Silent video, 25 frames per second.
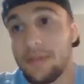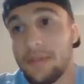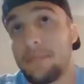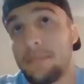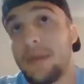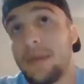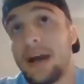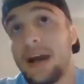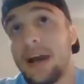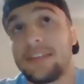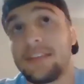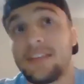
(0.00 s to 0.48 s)

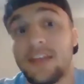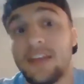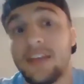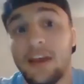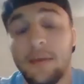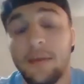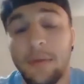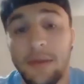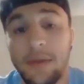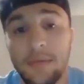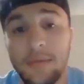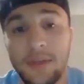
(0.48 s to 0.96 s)
in my
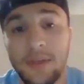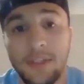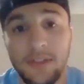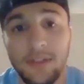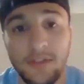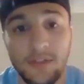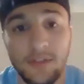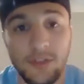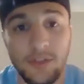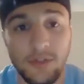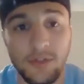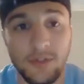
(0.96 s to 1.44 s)
time, I
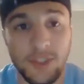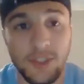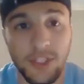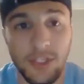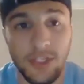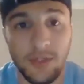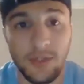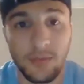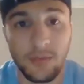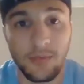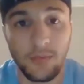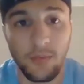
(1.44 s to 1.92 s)
mean,
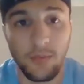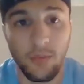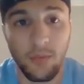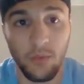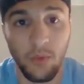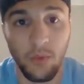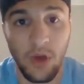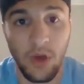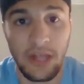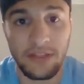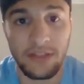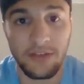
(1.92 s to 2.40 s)
usually
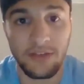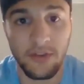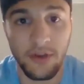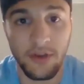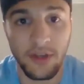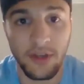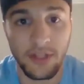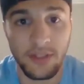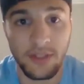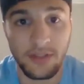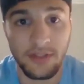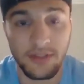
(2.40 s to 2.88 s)

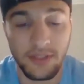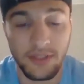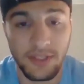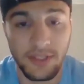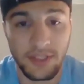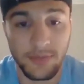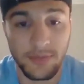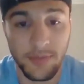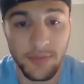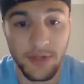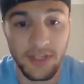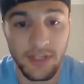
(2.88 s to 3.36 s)
Wantagh
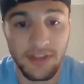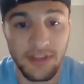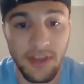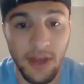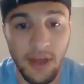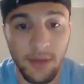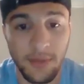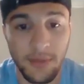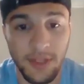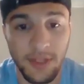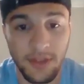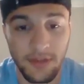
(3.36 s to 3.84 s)
is pretty
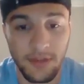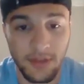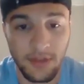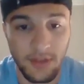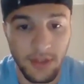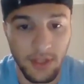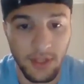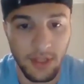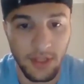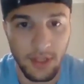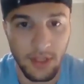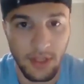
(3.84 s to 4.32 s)
dominant.
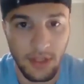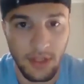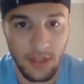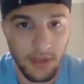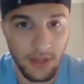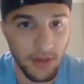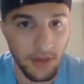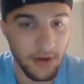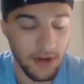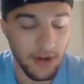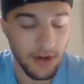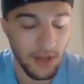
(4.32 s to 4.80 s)

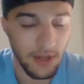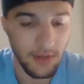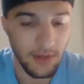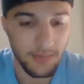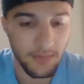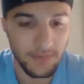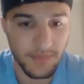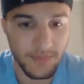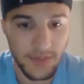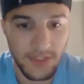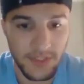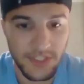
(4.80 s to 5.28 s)
They're
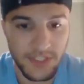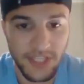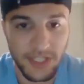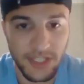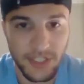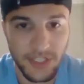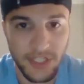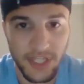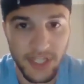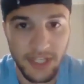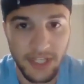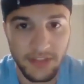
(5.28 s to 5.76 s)
um, a
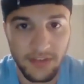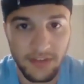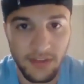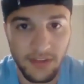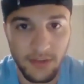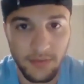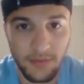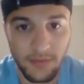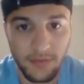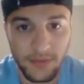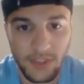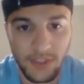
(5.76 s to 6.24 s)
Section 8
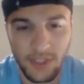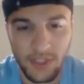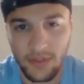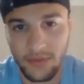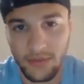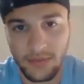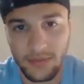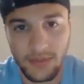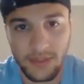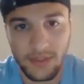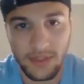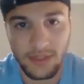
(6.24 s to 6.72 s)
team,
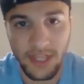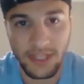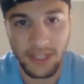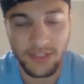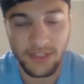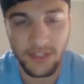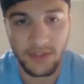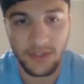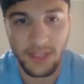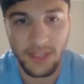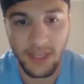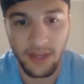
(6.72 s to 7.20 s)
so
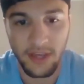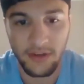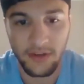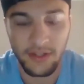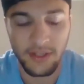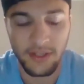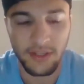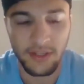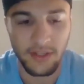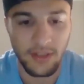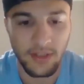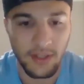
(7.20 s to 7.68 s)
Nassau
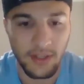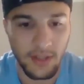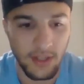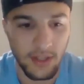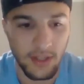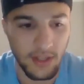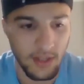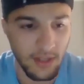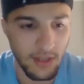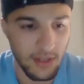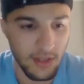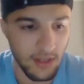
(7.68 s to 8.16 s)
County.
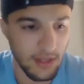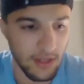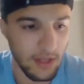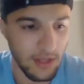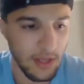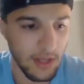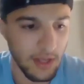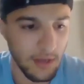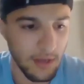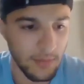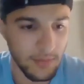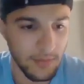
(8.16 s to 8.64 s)

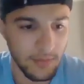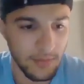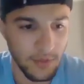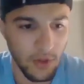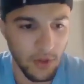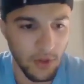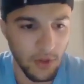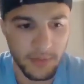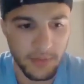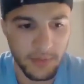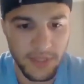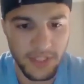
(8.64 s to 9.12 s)
Um,
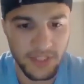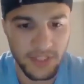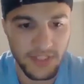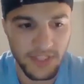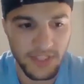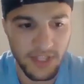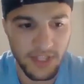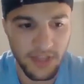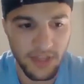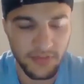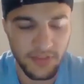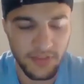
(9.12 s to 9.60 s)
Long Beach is
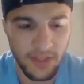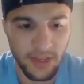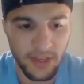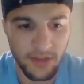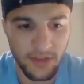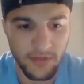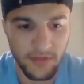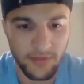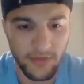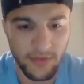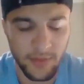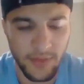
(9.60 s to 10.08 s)
tough
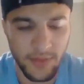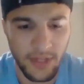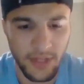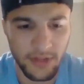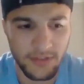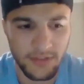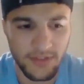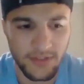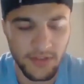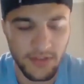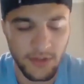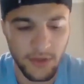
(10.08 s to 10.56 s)
there from
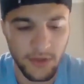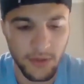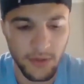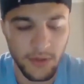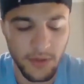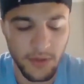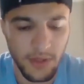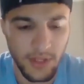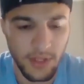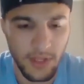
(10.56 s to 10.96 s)
there too.